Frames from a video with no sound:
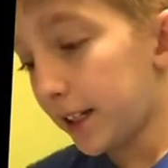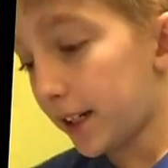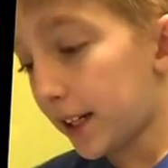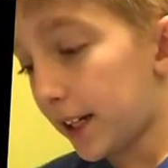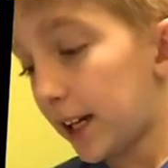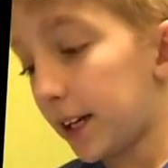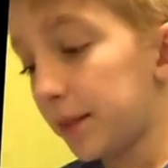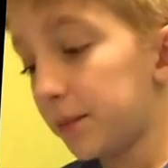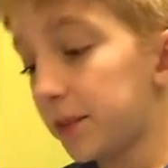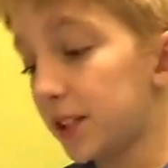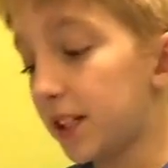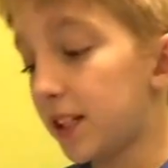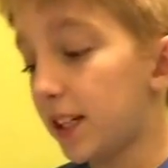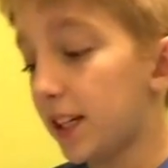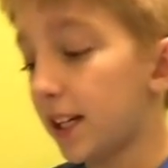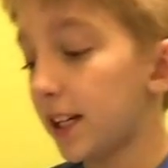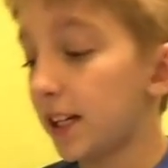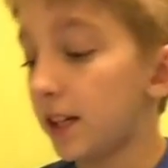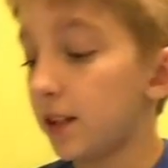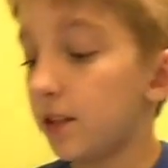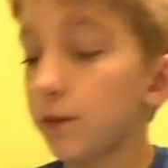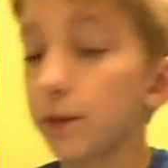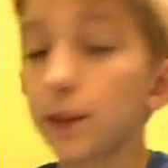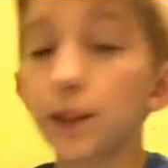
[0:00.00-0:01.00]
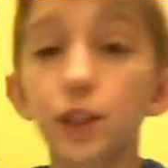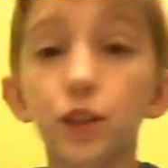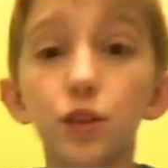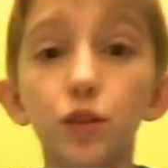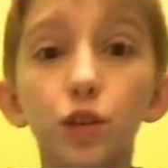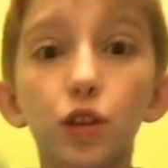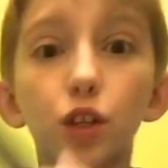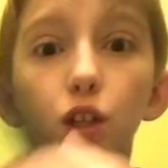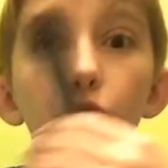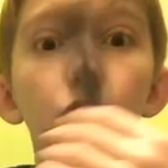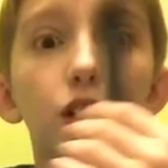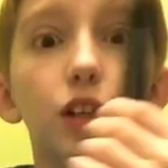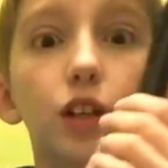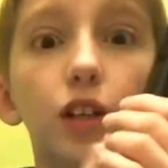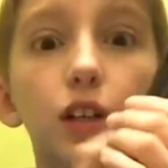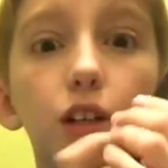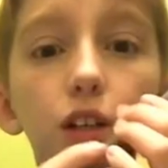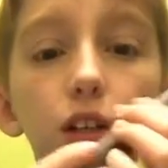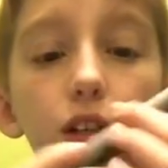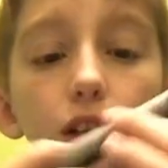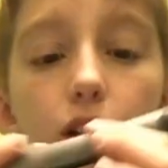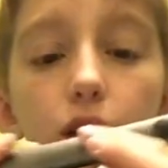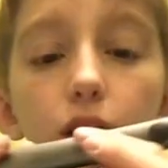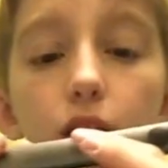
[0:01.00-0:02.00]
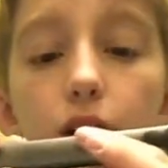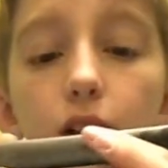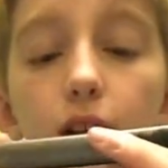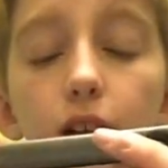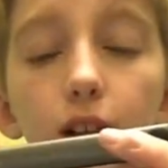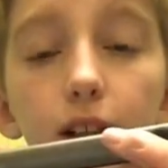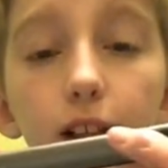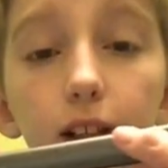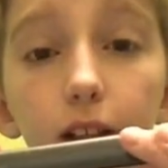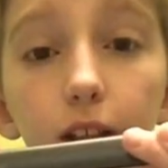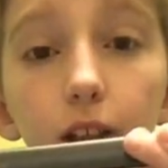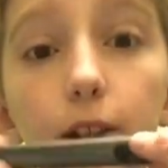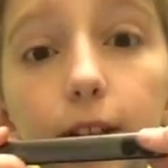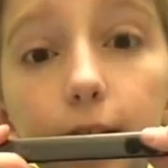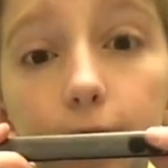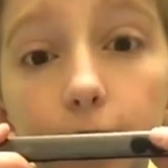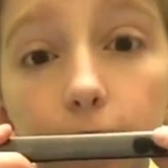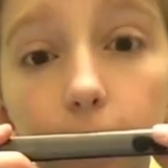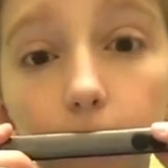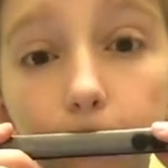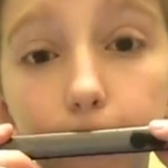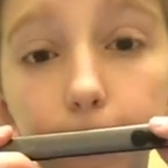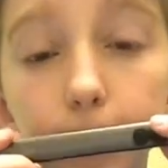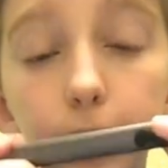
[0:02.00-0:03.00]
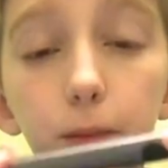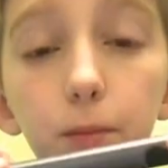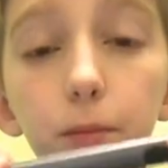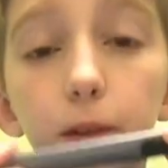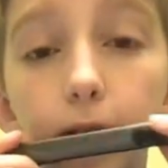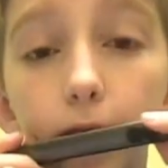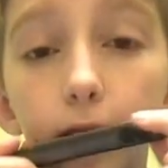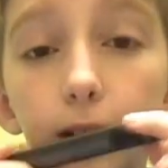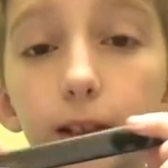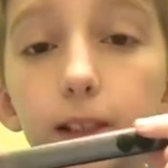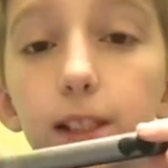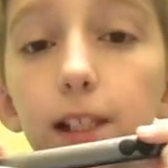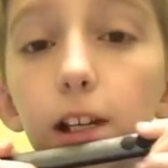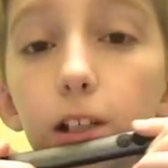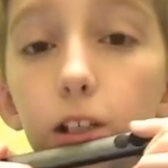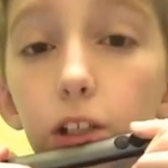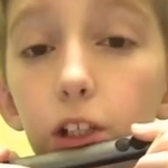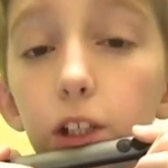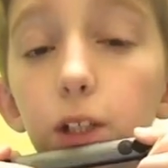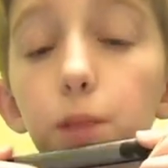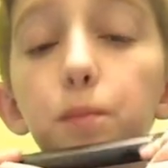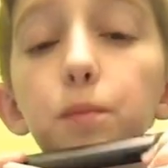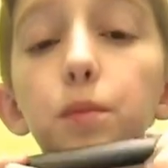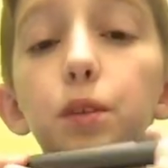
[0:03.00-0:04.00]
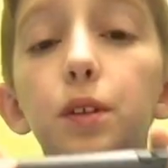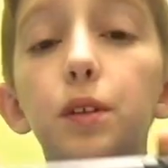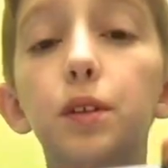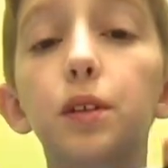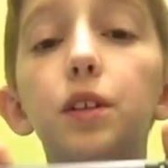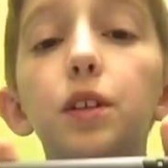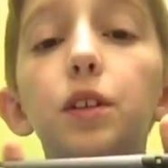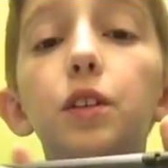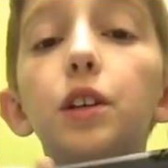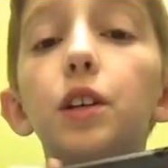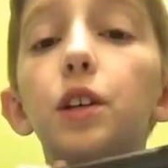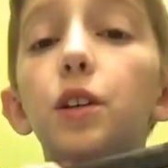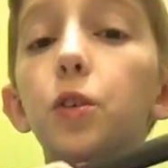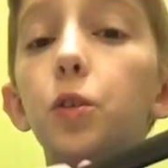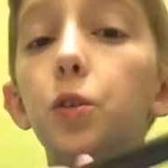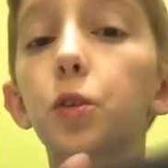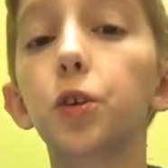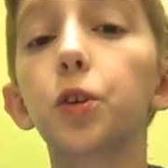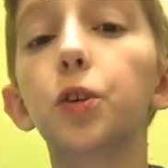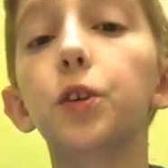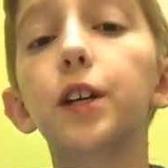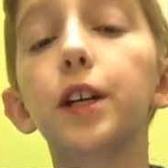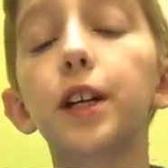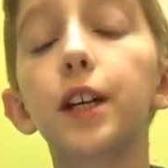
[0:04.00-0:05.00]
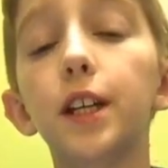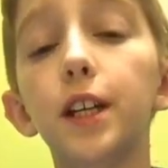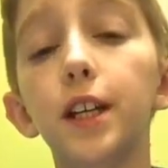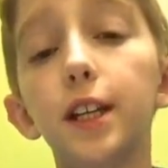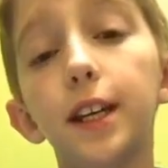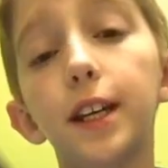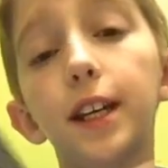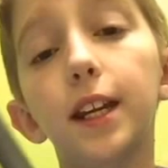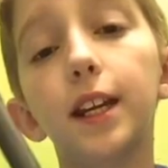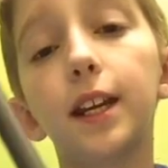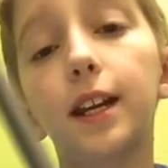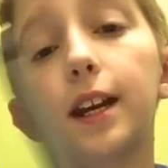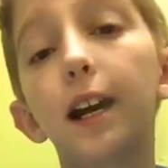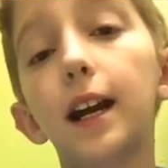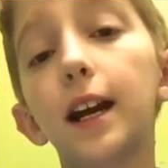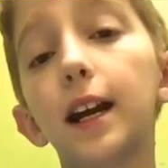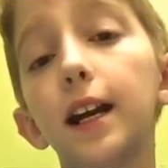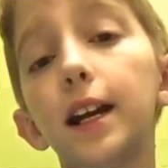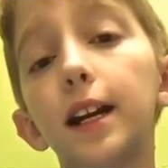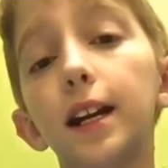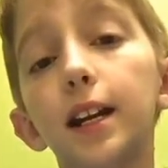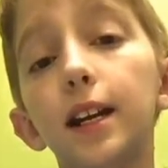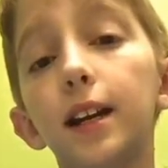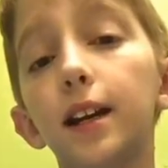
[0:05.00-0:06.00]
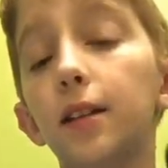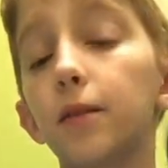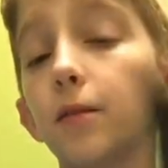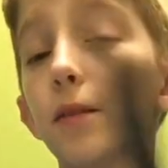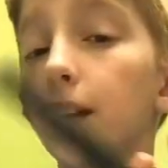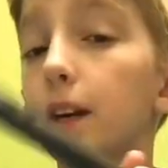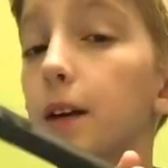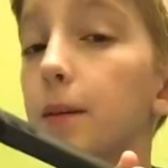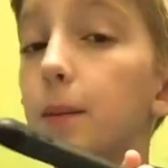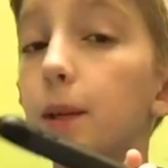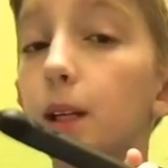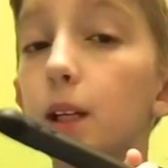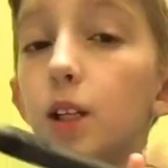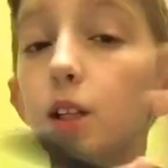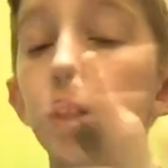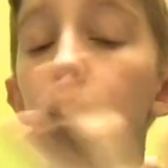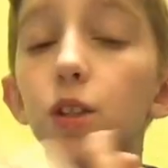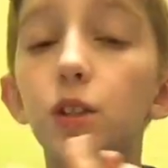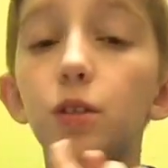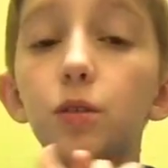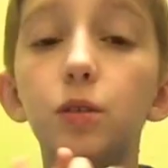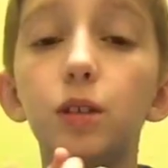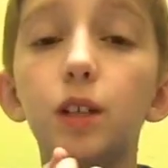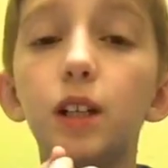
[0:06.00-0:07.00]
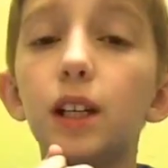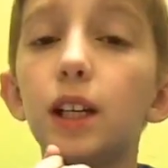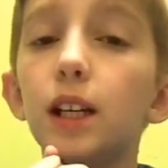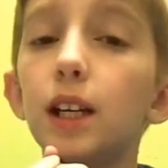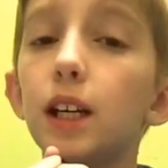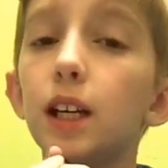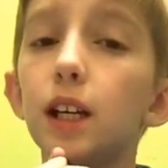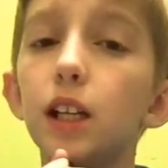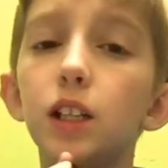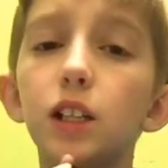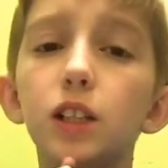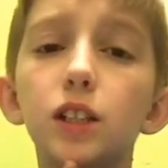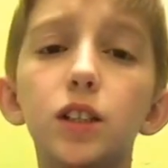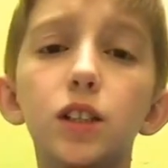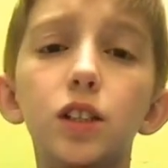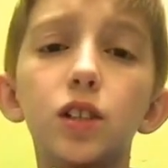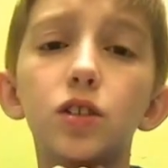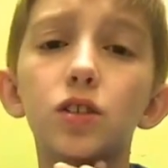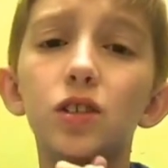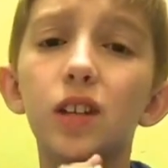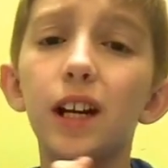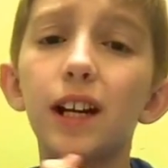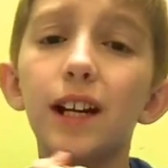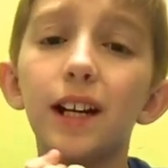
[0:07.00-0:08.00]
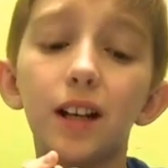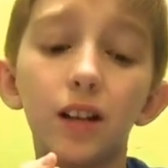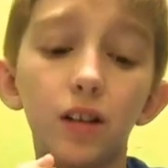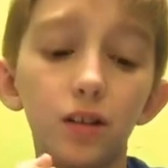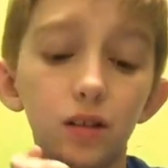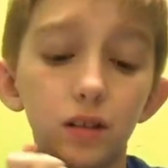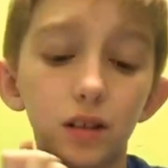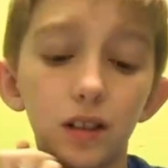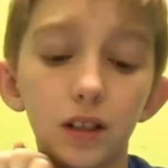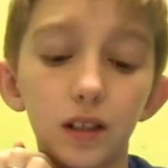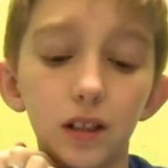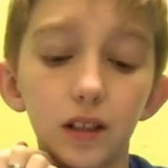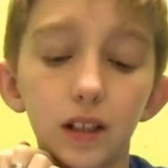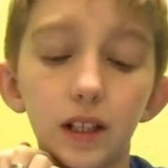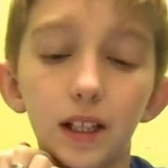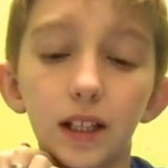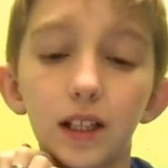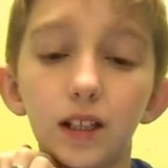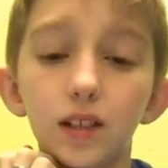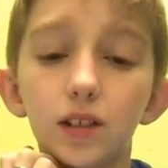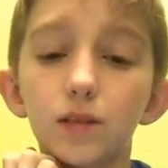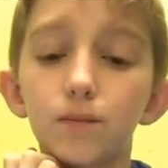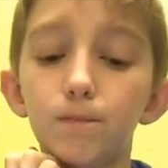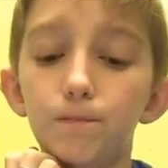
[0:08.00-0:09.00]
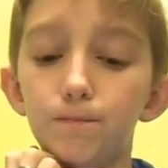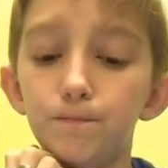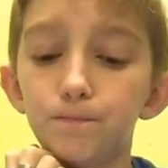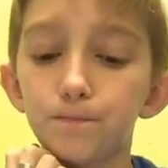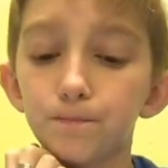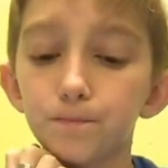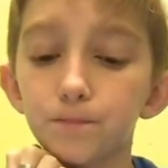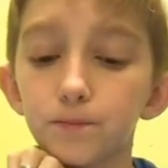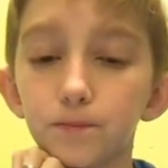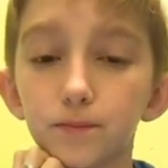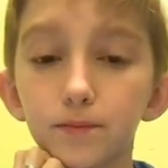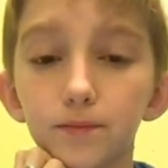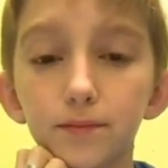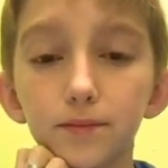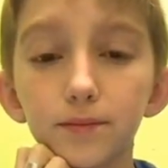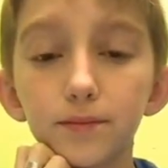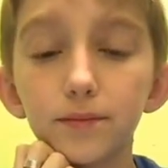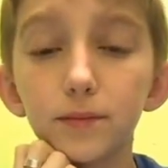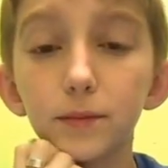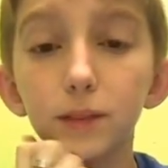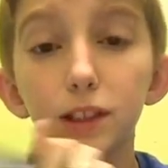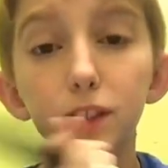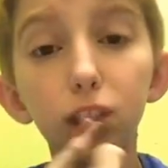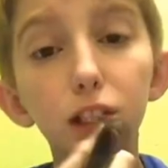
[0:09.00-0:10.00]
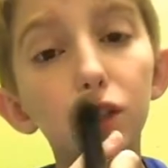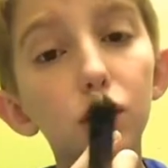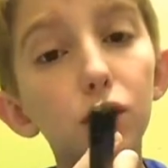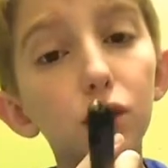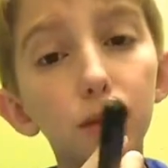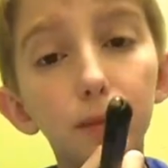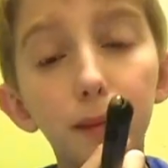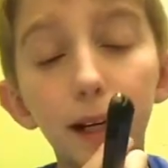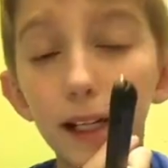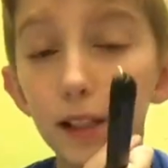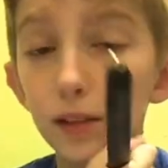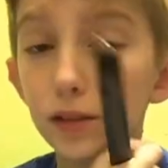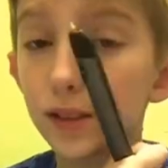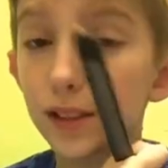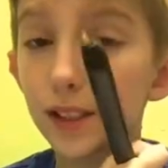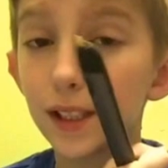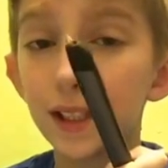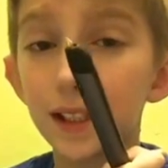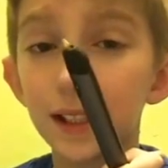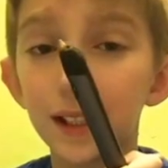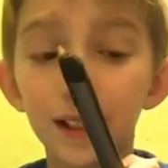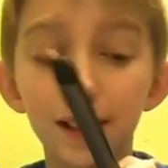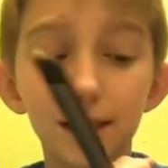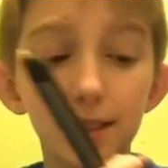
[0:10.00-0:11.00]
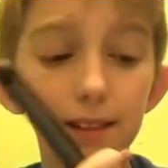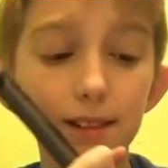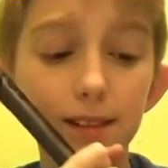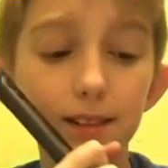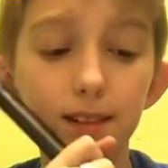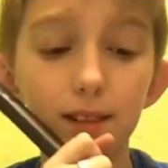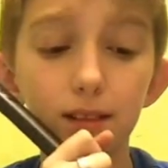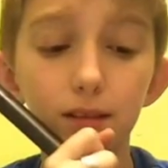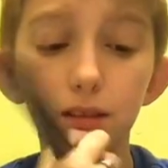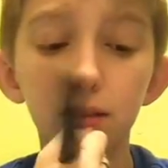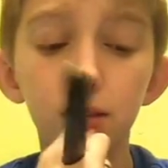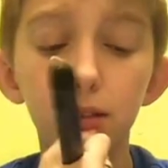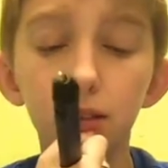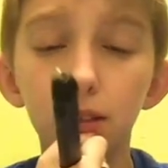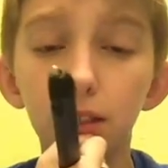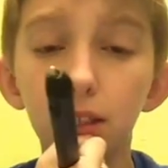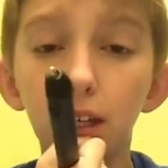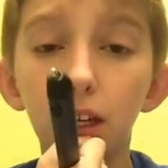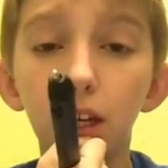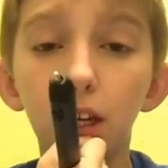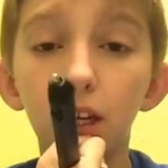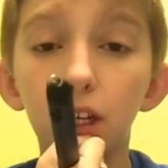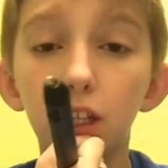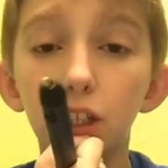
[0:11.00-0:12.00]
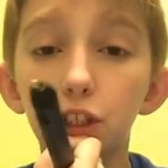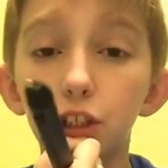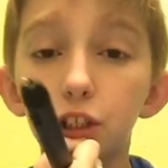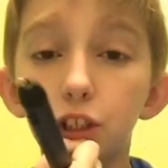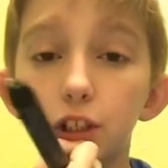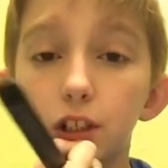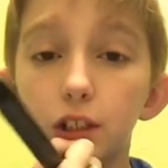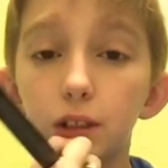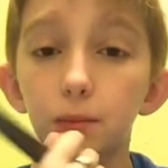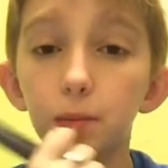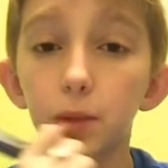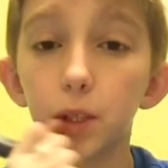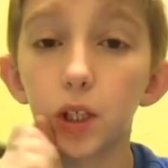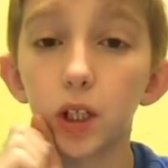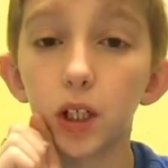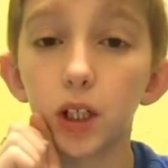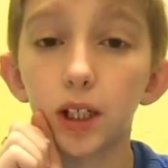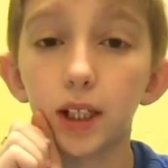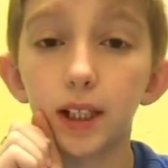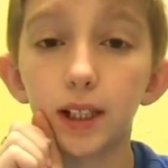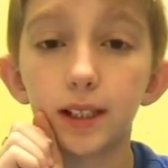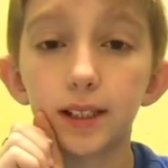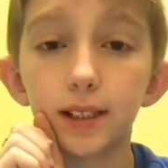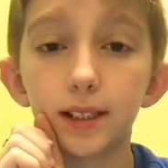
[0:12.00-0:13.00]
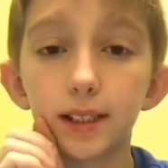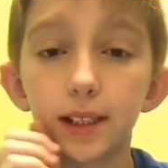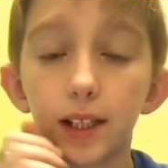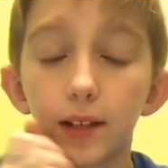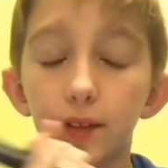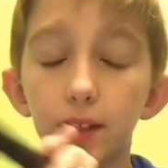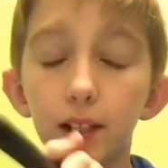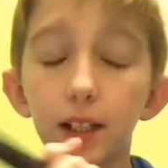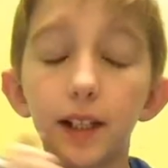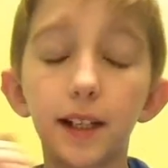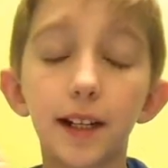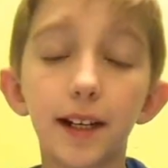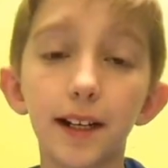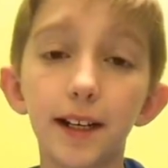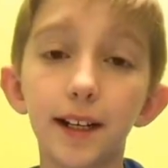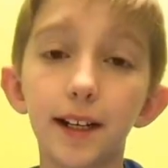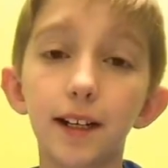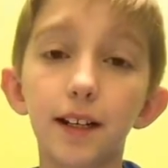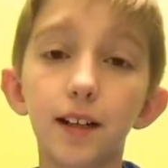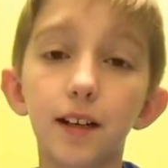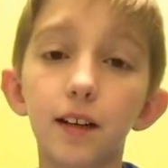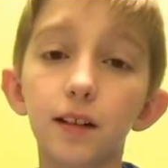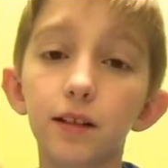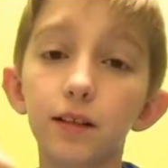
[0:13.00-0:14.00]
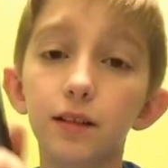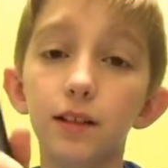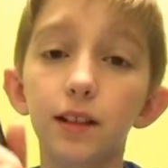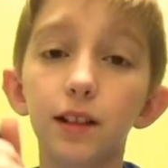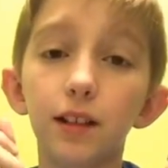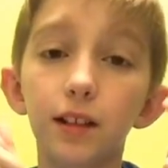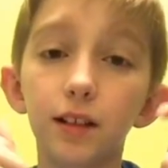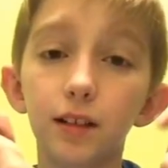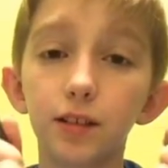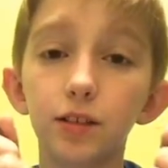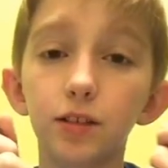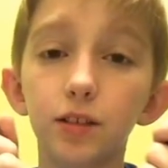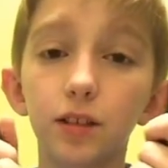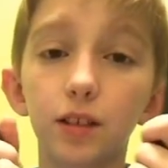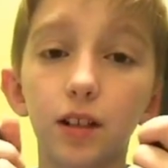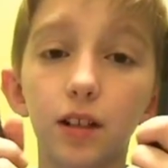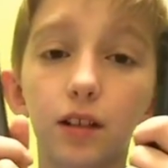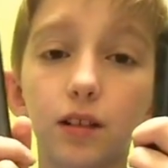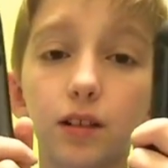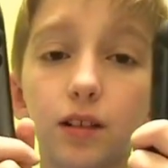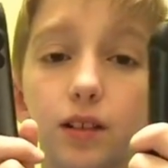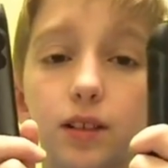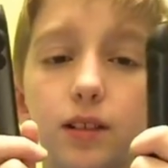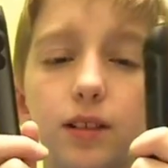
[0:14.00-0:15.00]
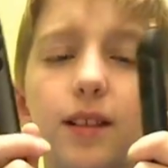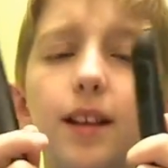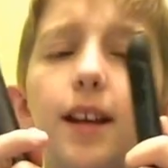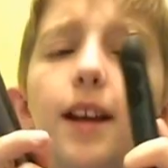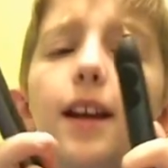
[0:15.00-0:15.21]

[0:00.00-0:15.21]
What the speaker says: I'm getting a 3doodler. 3doodler 2.0 is out. You can order it. I recommend just to try it out. And then this, go to Michael's and get this. It's cheaper. It's $79 other than $100.